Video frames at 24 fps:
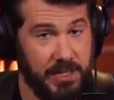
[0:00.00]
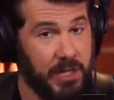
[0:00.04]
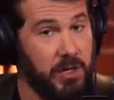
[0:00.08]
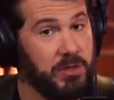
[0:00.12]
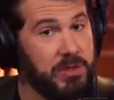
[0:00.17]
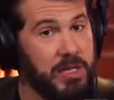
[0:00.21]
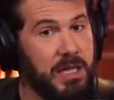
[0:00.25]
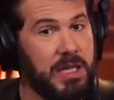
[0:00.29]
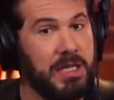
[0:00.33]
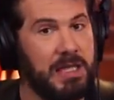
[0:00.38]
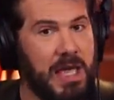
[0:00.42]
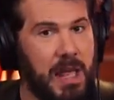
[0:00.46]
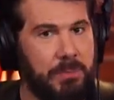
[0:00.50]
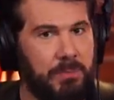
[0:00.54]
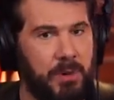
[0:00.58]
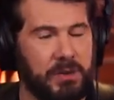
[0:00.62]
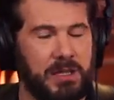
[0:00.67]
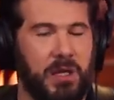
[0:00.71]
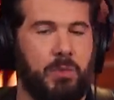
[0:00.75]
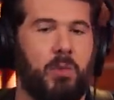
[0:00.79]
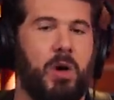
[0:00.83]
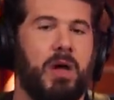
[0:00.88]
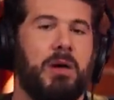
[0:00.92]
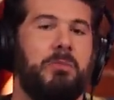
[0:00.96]
They don't tell you that
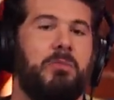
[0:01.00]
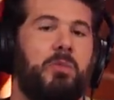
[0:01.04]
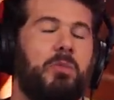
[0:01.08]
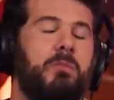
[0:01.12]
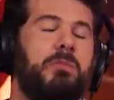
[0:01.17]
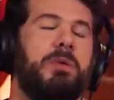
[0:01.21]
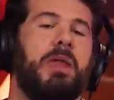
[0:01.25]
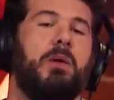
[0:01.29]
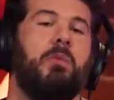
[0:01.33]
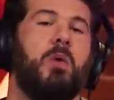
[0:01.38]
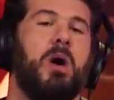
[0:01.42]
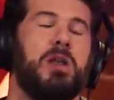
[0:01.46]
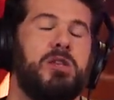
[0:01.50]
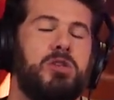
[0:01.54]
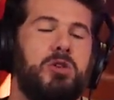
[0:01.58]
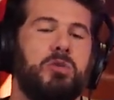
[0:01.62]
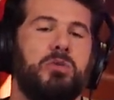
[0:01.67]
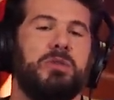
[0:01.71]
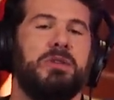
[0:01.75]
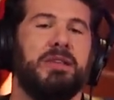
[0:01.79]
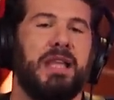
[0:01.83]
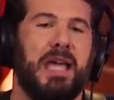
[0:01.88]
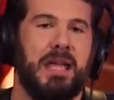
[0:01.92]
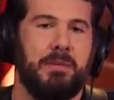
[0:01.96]
part. They want
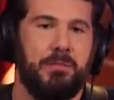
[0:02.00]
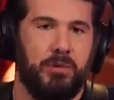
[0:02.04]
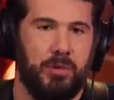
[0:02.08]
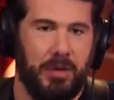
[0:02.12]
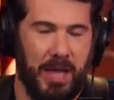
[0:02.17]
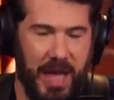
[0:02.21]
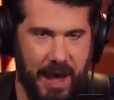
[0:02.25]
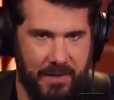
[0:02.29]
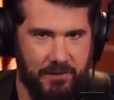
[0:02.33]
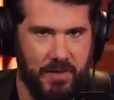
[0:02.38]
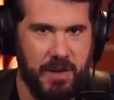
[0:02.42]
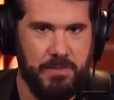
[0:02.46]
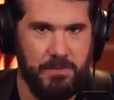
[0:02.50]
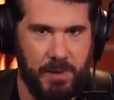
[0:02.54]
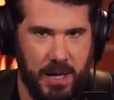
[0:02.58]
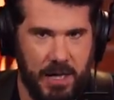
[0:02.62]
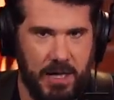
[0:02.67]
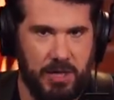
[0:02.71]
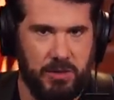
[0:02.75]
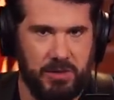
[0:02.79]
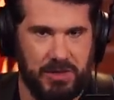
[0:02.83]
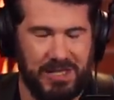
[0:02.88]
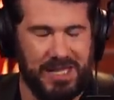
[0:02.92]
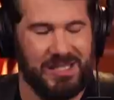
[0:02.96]
to label
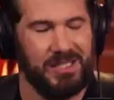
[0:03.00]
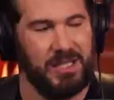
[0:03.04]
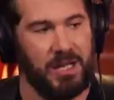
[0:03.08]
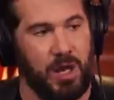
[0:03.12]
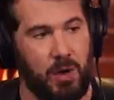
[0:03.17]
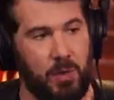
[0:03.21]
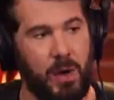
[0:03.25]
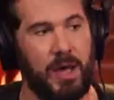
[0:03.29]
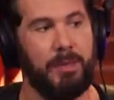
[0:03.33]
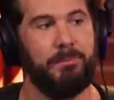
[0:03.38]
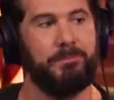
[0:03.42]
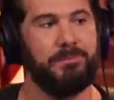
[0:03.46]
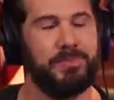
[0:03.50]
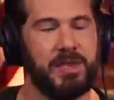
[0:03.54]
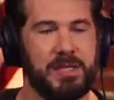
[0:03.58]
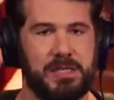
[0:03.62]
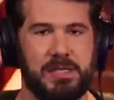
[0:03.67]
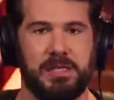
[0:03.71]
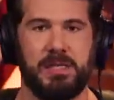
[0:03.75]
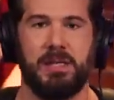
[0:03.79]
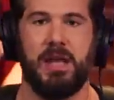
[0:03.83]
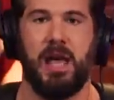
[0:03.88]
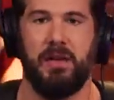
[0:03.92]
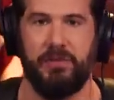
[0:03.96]
everybody who says, you know what,
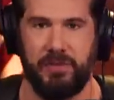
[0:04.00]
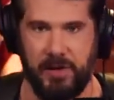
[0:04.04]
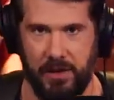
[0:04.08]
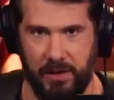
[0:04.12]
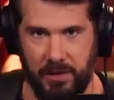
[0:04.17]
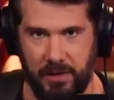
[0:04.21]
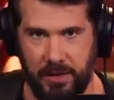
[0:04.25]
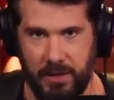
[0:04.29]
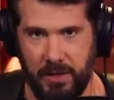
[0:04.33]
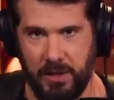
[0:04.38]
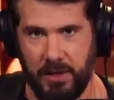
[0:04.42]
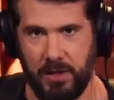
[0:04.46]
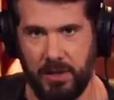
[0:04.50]
this is enough here.